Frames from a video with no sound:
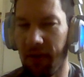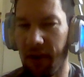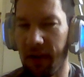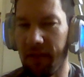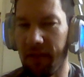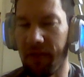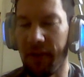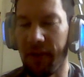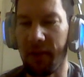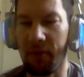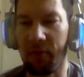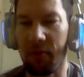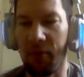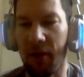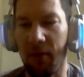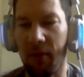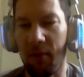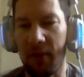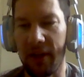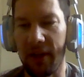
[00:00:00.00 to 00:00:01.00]
hard for them to
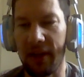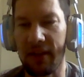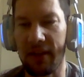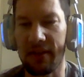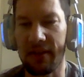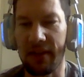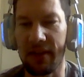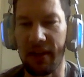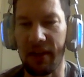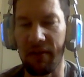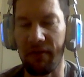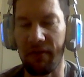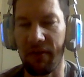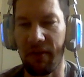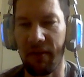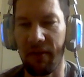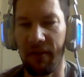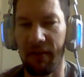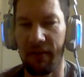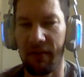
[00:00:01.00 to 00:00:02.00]
probably conceive
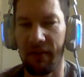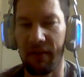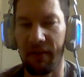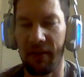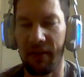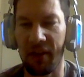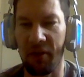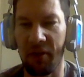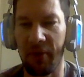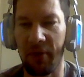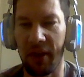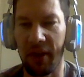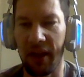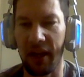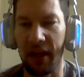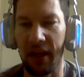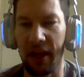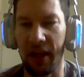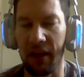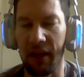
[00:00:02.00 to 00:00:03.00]
the
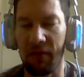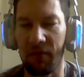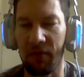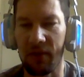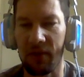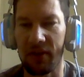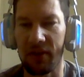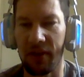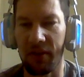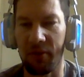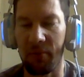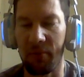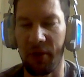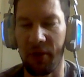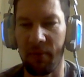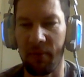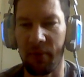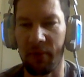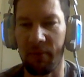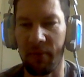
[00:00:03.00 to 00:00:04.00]
ability to influence other
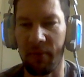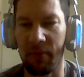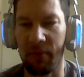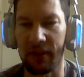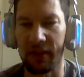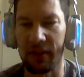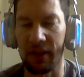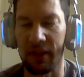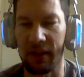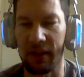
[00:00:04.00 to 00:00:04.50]
people, but